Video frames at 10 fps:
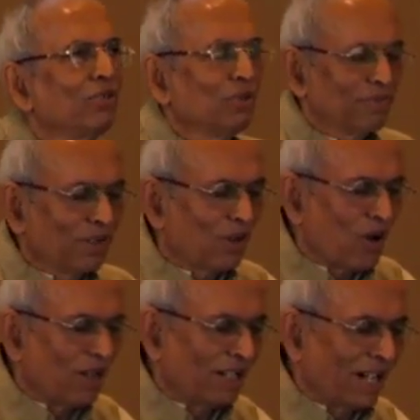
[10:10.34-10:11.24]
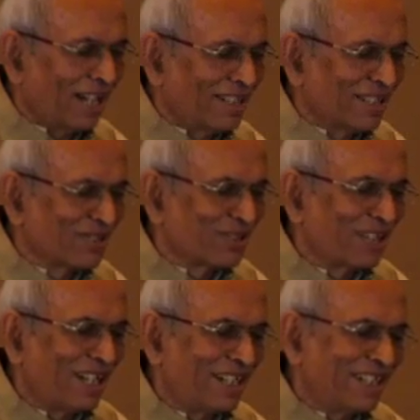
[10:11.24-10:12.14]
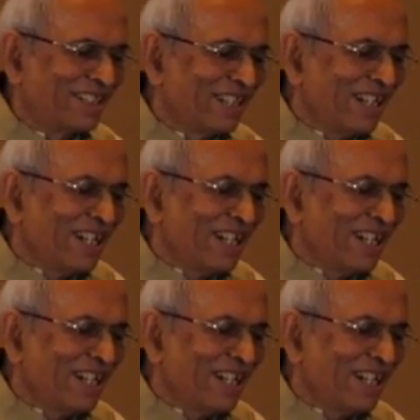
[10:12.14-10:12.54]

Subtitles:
over all other societies.